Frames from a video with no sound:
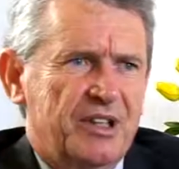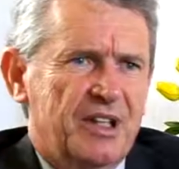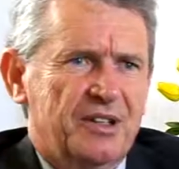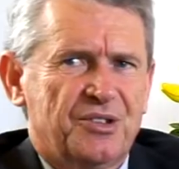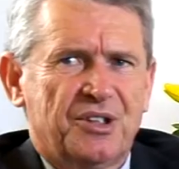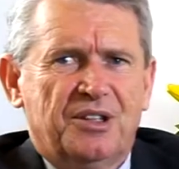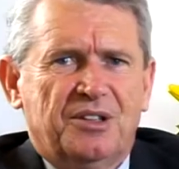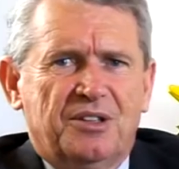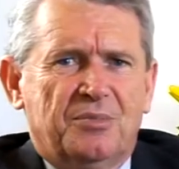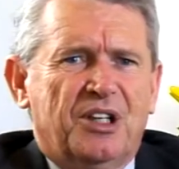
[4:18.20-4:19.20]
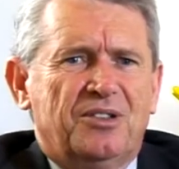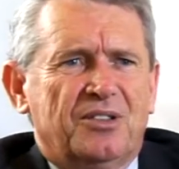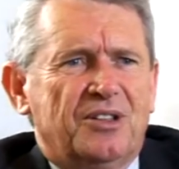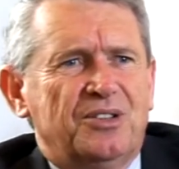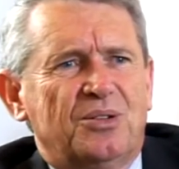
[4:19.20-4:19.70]
there to see is a Mona
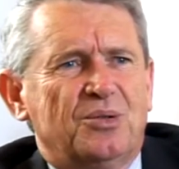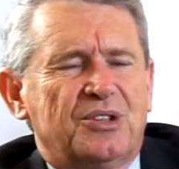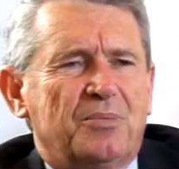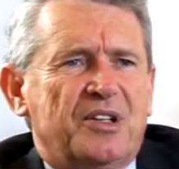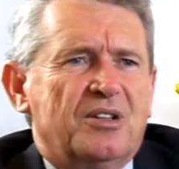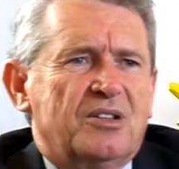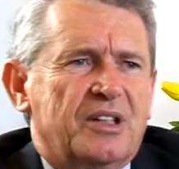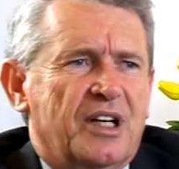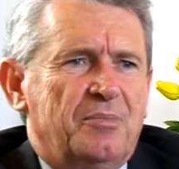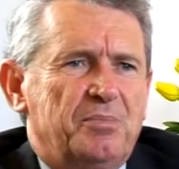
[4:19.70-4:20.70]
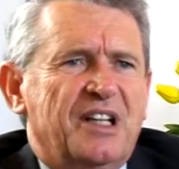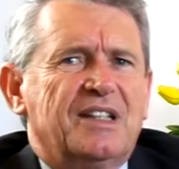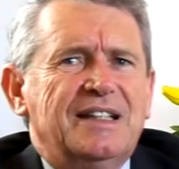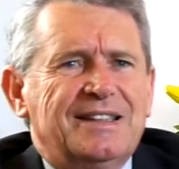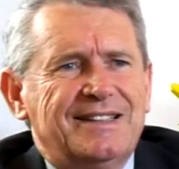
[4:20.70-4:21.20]
Lisa or something like that, but
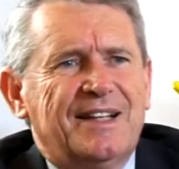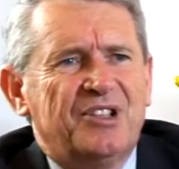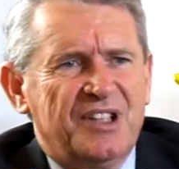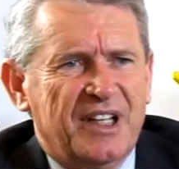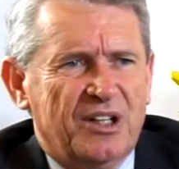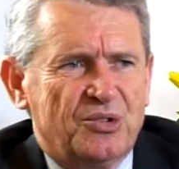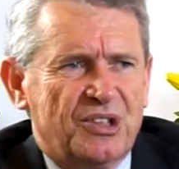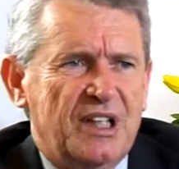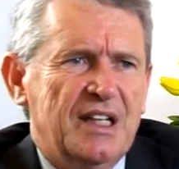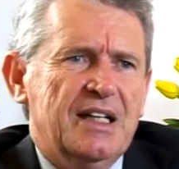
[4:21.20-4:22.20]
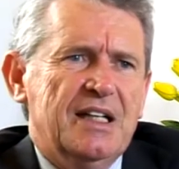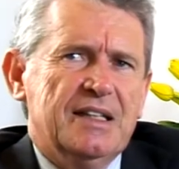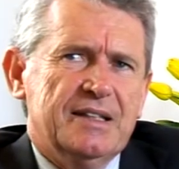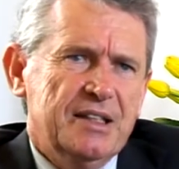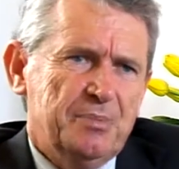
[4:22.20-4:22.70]
there's everything else.
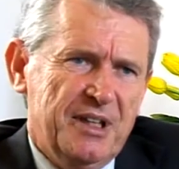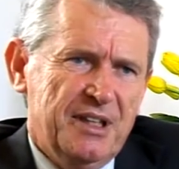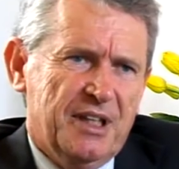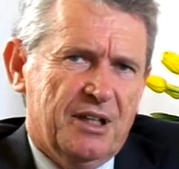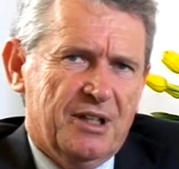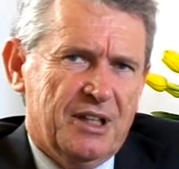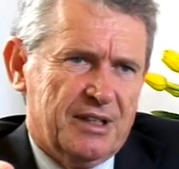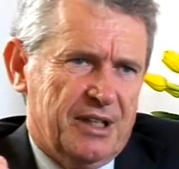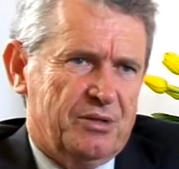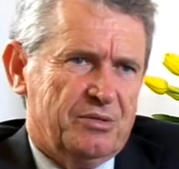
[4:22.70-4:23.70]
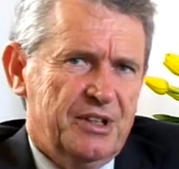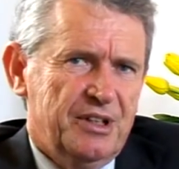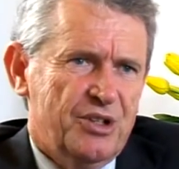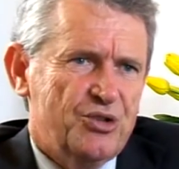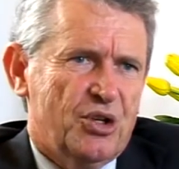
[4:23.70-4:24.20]
This Bendigo Art Gallery
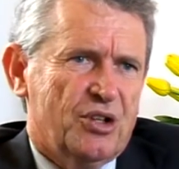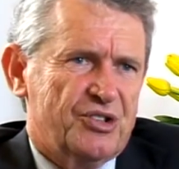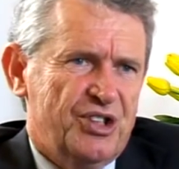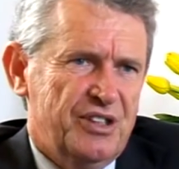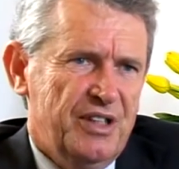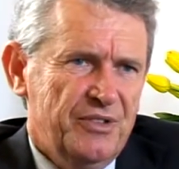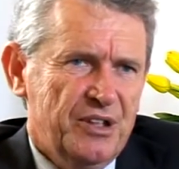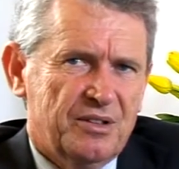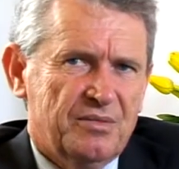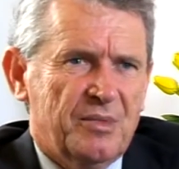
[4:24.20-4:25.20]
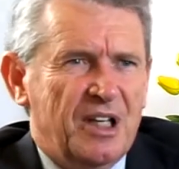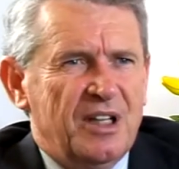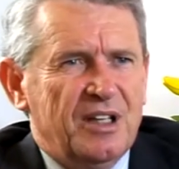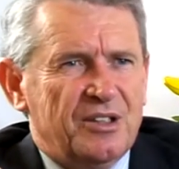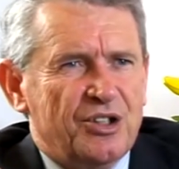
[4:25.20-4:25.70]
has got significant
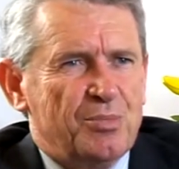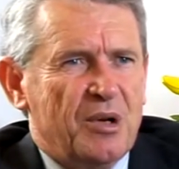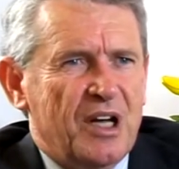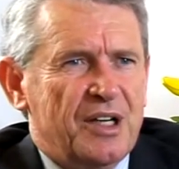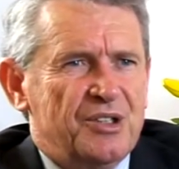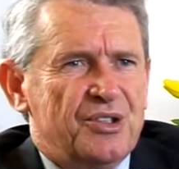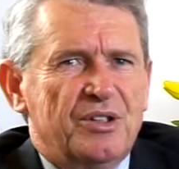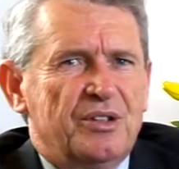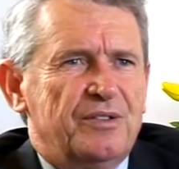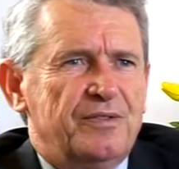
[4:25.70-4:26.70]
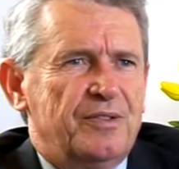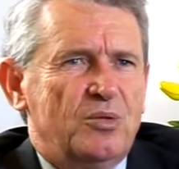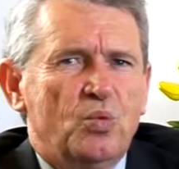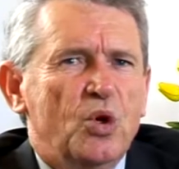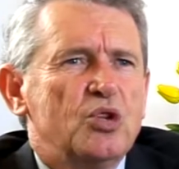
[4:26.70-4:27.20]
displays of
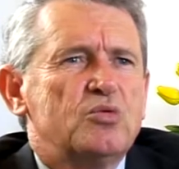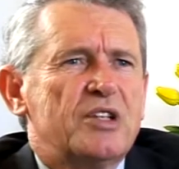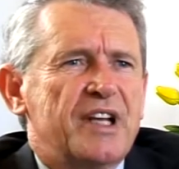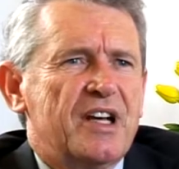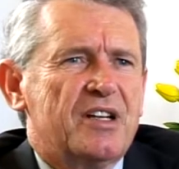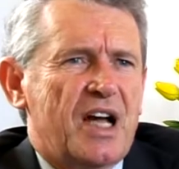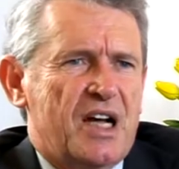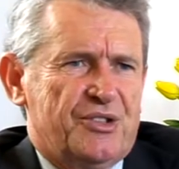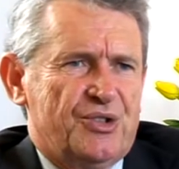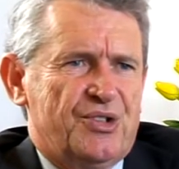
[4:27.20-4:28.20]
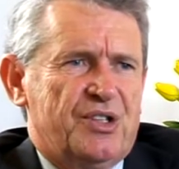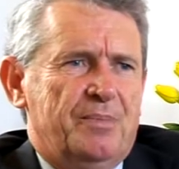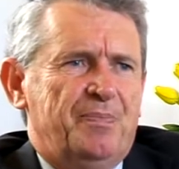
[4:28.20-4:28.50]
world-renowned artists.